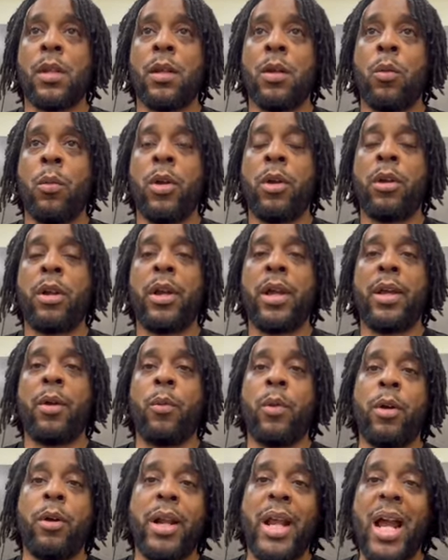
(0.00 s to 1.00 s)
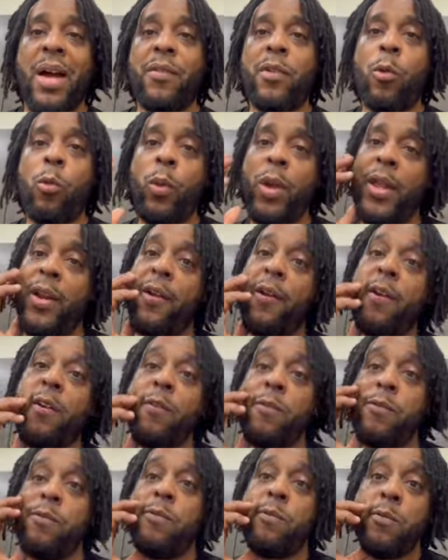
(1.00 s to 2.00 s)
we're going to have a winner
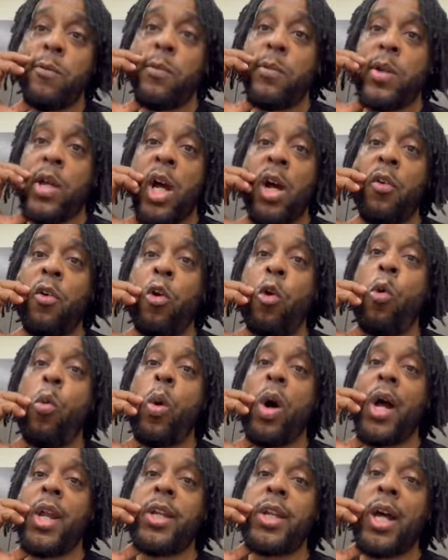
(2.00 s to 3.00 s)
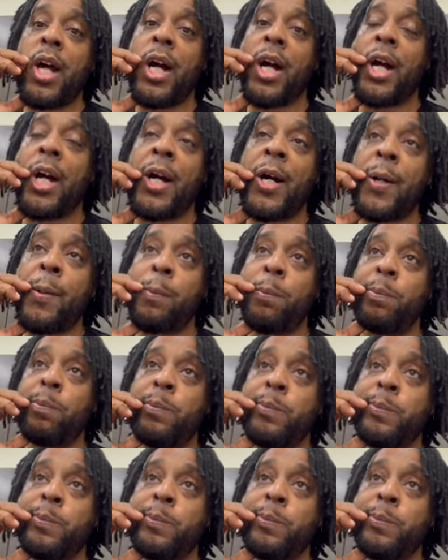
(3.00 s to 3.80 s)
of who won the